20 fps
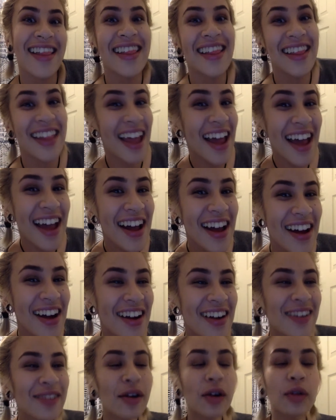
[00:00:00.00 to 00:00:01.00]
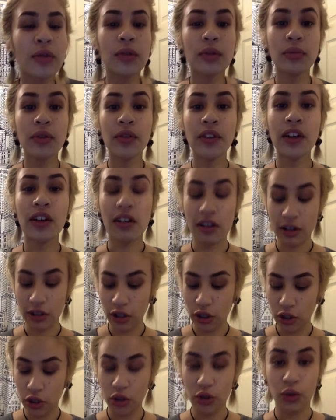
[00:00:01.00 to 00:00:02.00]
Now we're moving on
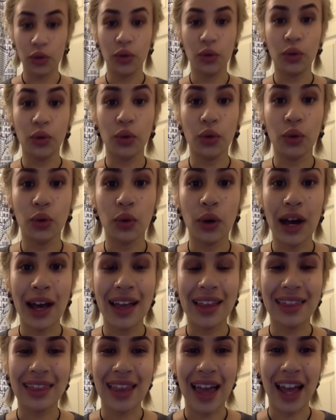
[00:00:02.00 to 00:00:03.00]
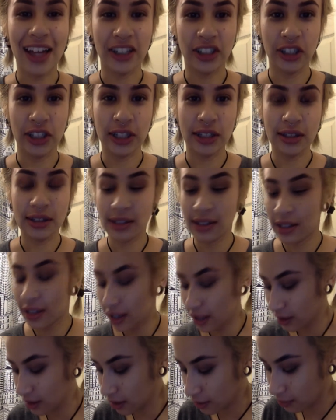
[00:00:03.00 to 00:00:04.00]
to lashes,
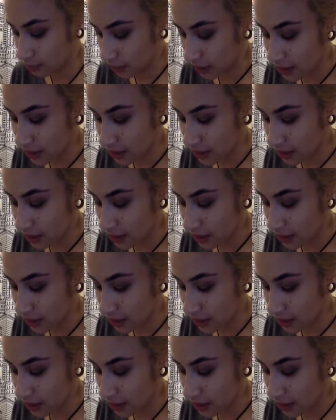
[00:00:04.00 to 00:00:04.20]
and let me